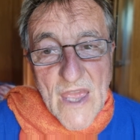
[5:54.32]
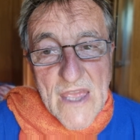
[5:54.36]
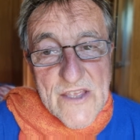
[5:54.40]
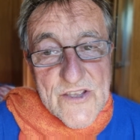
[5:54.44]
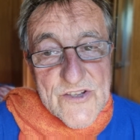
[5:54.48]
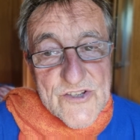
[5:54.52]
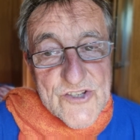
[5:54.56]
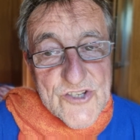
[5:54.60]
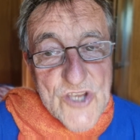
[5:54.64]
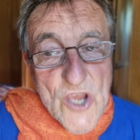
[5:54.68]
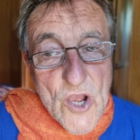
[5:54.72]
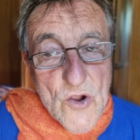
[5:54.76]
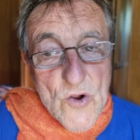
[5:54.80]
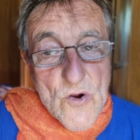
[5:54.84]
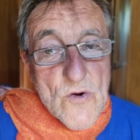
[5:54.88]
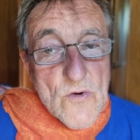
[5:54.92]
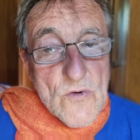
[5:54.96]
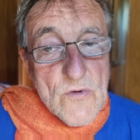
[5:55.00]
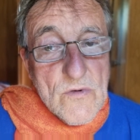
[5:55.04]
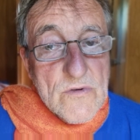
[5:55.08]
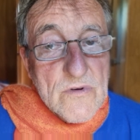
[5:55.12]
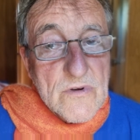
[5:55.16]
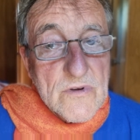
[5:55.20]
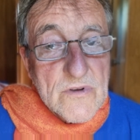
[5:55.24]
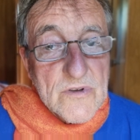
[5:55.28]

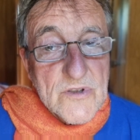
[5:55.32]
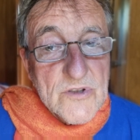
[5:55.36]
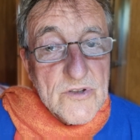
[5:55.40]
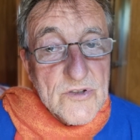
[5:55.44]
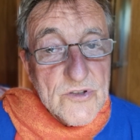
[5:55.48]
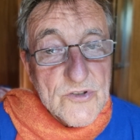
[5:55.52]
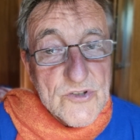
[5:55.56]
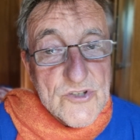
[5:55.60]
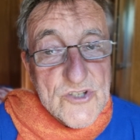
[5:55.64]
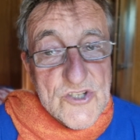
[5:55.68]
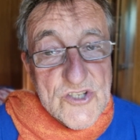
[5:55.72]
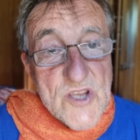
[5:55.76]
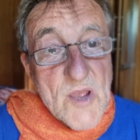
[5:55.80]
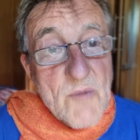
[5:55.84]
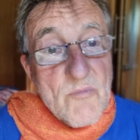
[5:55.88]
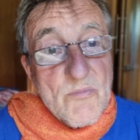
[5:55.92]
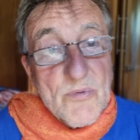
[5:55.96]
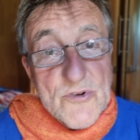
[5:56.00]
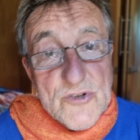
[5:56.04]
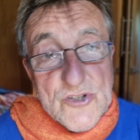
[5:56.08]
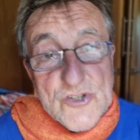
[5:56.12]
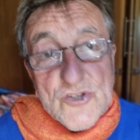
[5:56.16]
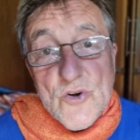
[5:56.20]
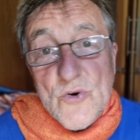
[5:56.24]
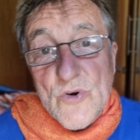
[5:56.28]
So,
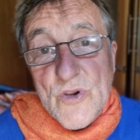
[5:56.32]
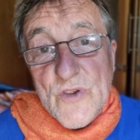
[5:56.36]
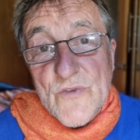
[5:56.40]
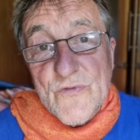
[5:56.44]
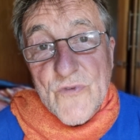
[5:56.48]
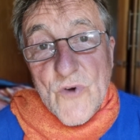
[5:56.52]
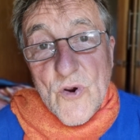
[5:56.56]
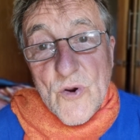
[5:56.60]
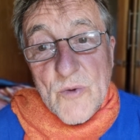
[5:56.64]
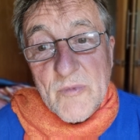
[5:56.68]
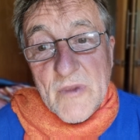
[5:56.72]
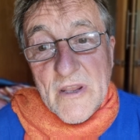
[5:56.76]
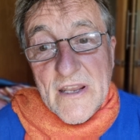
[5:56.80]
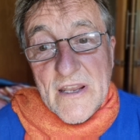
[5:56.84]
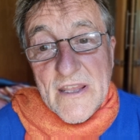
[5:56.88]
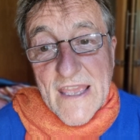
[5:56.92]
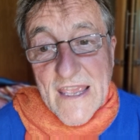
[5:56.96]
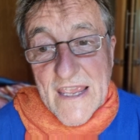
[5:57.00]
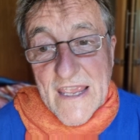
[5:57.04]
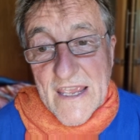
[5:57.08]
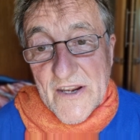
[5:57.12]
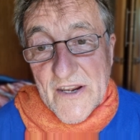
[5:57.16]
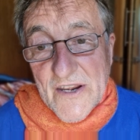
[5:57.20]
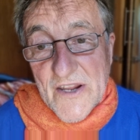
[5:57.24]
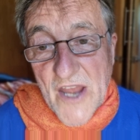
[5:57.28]
simple story formula
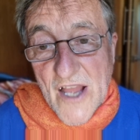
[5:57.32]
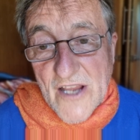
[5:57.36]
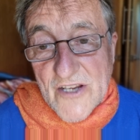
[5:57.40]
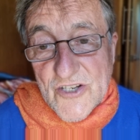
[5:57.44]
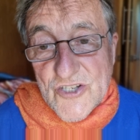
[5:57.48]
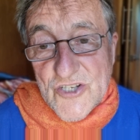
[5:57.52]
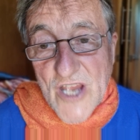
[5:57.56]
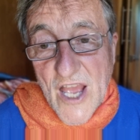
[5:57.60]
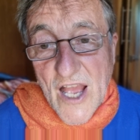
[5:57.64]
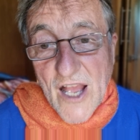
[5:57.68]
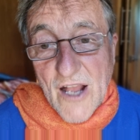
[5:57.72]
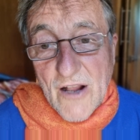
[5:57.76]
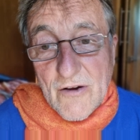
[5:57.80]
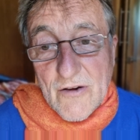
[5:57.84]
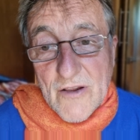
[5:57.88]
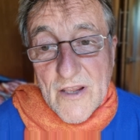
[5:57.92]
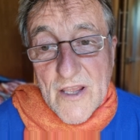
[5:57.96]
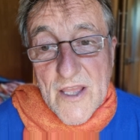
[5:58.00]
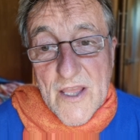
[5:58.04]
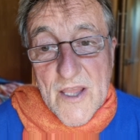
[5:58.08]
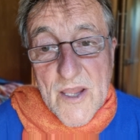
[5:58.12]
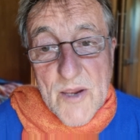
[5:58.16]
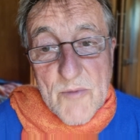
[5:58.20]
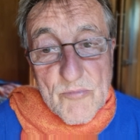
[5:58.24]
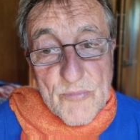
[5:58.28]
in a nutshell.
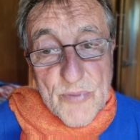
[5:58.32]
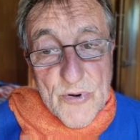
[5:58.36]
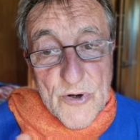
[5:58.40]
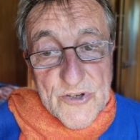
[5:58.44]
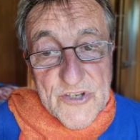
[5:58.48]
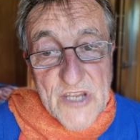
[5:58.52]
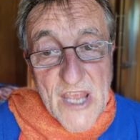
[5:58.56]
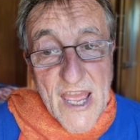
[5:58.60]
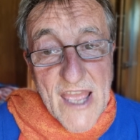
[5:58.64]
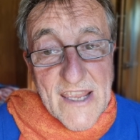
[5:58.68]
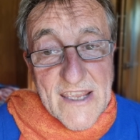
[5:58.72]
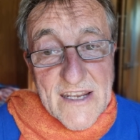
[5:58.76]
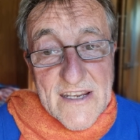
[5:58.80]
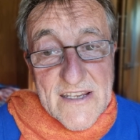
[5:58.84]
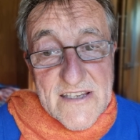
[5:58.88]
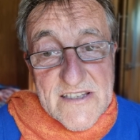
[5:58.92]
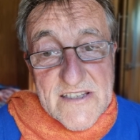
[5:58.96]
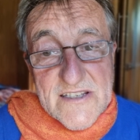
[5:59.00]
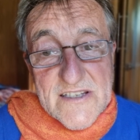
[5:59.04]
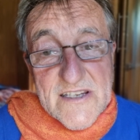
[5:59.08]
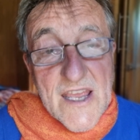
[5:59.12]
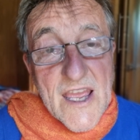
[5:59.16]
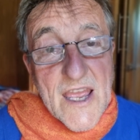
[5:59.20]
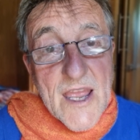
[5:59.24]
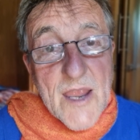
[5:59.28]

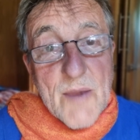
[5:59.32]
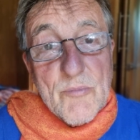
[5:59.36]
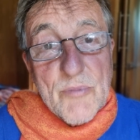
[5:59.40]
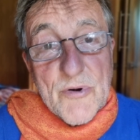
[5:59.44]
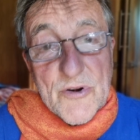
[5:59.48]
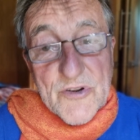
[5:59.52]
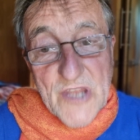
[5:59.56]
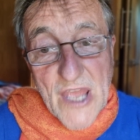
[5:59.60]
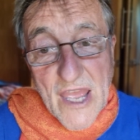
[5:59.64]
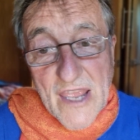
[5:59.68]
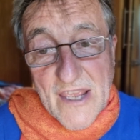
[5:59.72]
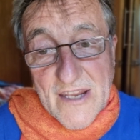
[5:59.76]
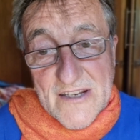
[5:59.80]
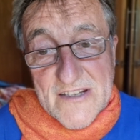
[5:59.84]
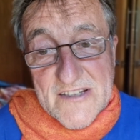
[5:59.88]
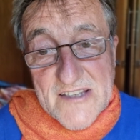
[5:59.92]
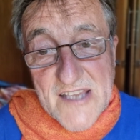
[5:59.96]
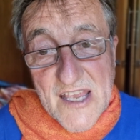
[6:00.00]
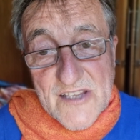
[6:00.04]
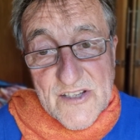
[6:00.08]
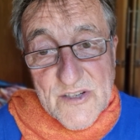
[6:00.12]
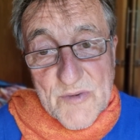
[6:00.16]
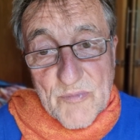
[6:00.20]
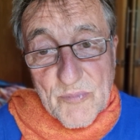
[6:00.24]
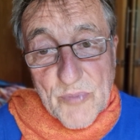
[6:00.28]
Protagonist
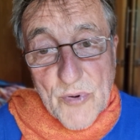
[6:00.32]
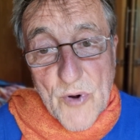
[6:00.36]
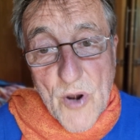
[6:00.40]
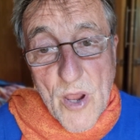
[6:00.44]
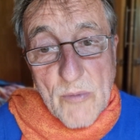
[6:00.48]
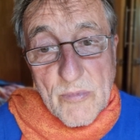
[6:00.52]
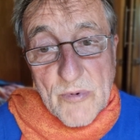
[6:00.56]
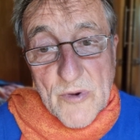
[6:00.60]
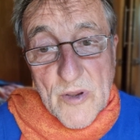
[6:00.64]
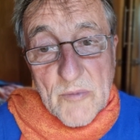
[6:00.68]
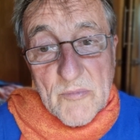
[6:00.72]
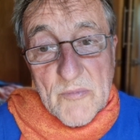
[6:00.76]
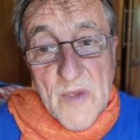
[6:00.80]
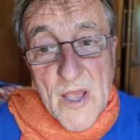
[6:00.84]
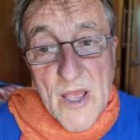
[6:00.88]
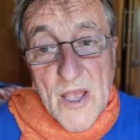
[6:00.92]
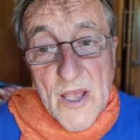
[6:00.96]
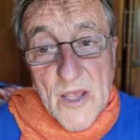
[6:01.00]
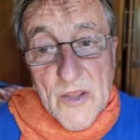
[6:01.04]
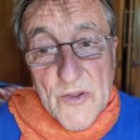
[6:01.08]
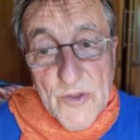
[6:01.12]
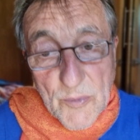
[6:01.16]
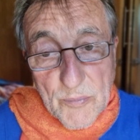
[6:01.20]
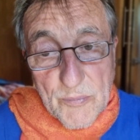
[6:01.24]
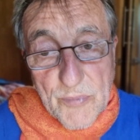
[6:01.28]
has a problem.
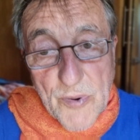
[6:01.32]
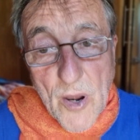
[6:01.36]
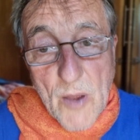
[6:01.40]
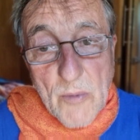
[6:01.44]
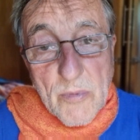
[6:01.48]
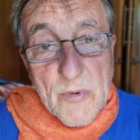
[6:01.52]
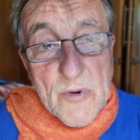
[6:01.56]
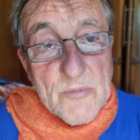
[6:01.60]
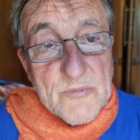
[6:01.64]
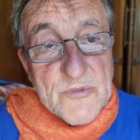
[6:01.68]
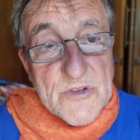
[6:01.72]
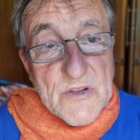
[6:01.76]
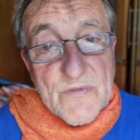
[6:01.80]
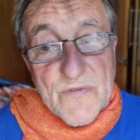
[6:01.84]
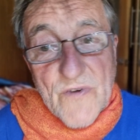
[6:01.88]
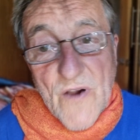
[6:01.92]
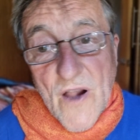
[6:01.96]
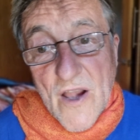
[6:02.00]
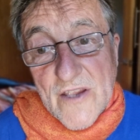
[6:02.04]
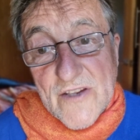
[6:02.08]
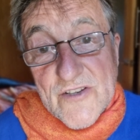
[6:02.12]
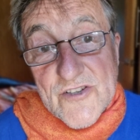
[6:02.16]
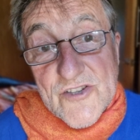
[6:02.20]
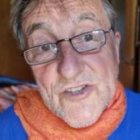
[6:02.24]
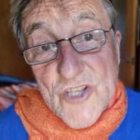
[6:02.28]
The problem
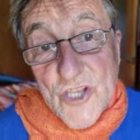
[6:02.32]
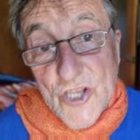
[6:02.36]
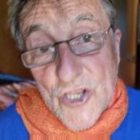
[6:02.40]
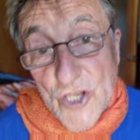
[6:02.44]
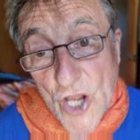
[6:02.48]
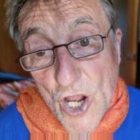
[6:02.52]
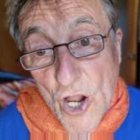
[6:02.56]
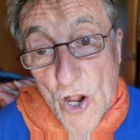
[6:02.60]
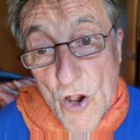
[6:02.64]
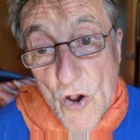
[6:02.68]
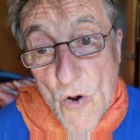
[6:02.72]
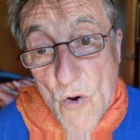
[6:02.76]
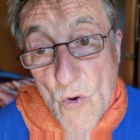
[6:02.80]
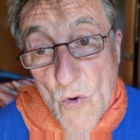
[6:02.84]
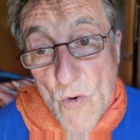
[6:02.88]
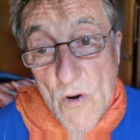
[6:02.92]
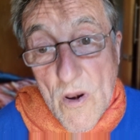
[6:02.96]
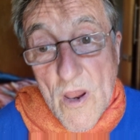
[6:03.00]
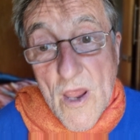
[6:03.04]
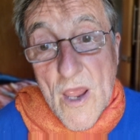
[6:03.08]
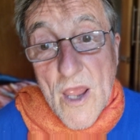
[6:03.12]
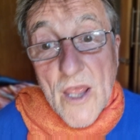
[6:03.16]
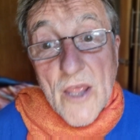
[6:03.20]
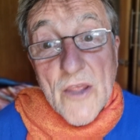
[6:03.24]
defines the goal.